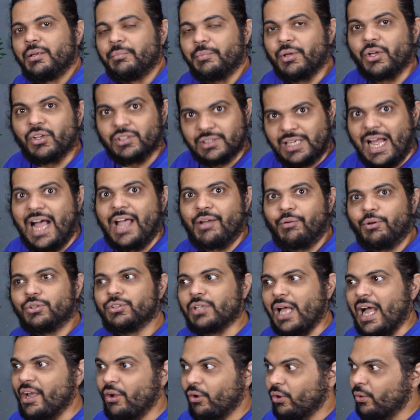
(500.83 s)
Because I
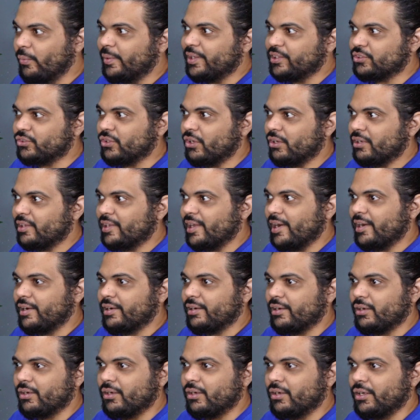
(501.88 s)
always thought that
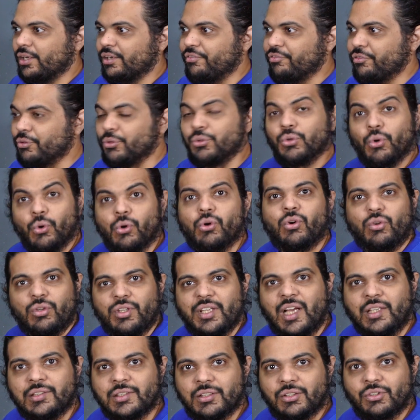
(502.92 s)
if you don't know
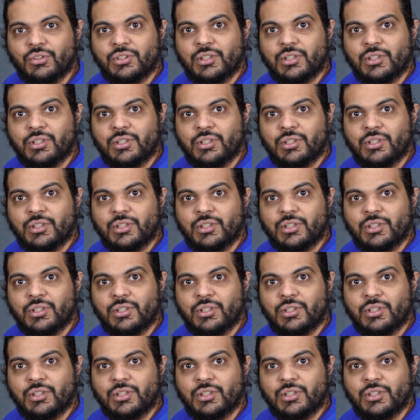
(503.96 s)
the answer to